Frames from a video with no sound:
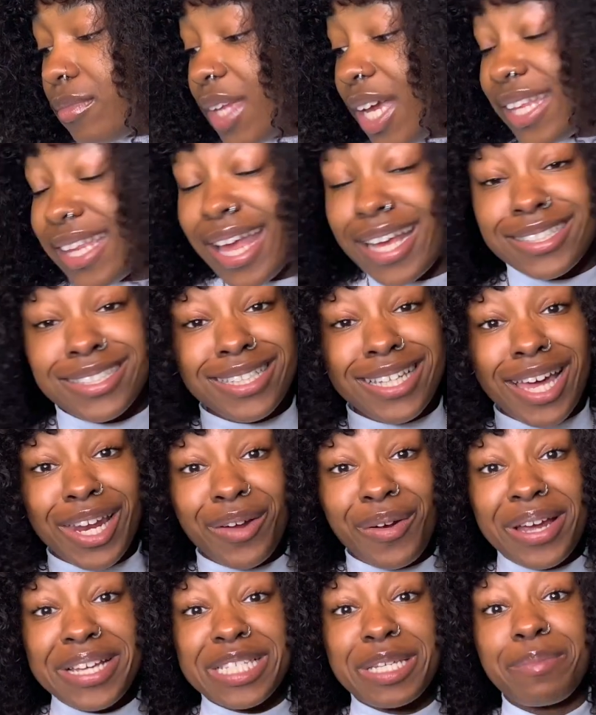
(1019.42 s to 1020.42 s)
that's just kind of
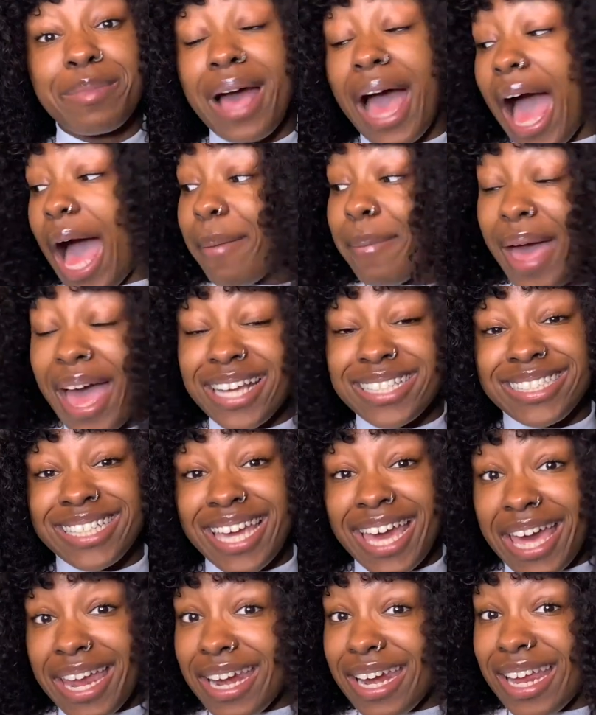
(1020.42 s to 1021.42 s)
crazy. But I'm
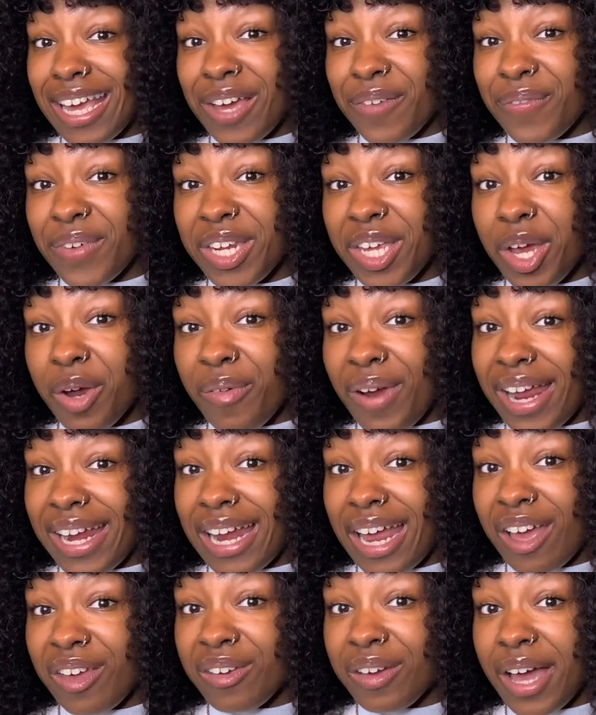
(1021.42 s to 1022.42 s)
actually editing a video right
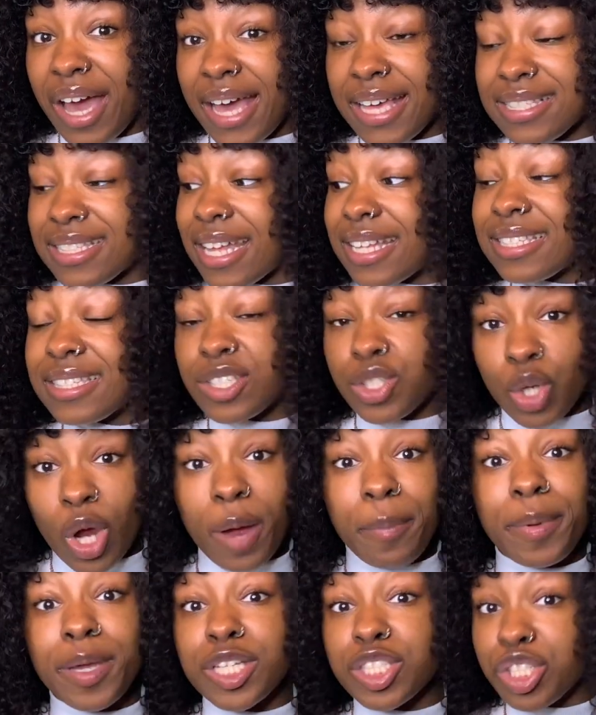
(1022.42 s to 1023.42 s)
now, you guys, that's
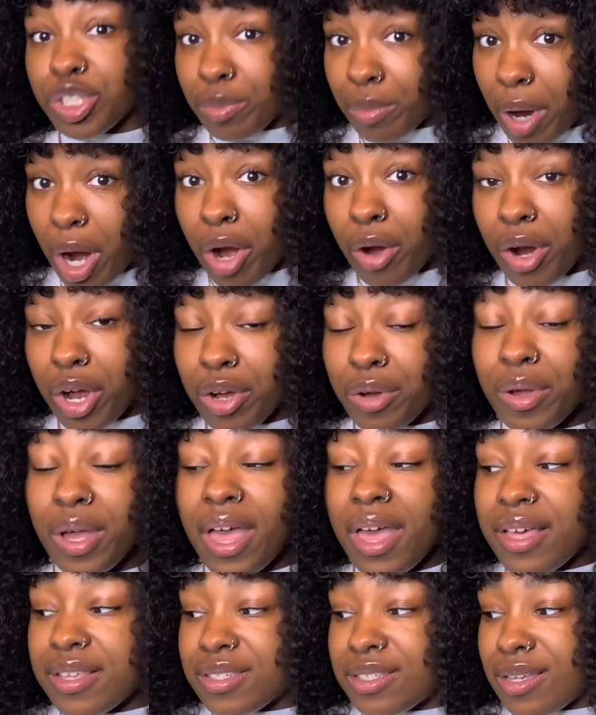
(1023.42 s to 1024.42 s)
dropping tomorrow.
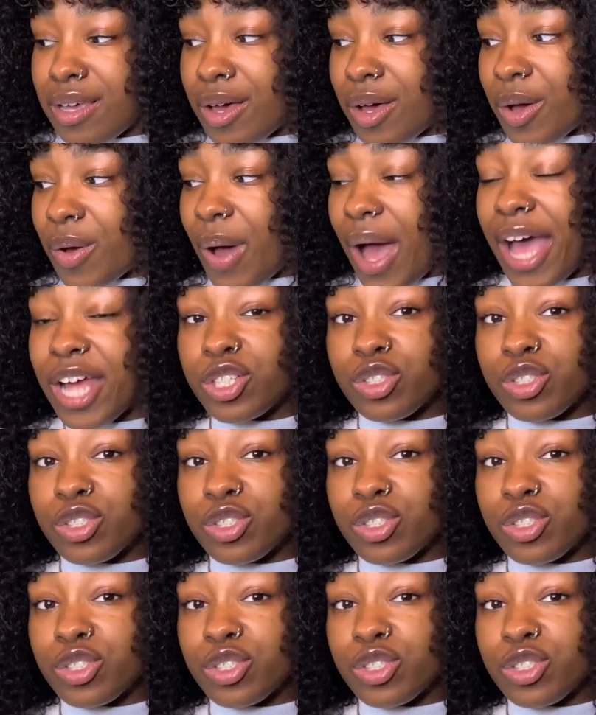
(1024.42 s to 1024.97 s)
So I